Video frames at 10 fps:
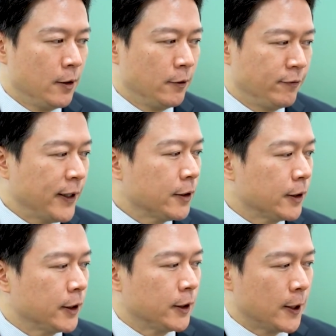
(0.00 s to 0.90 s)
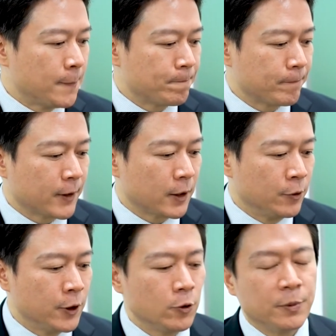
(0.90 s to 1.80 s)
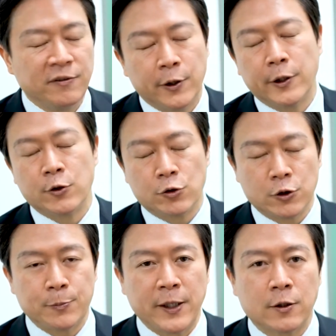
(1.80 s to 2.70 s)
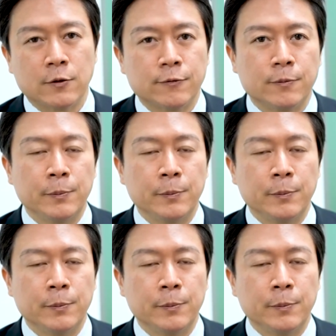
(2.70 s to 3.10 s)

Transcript: finally, um, you need to be very introspective,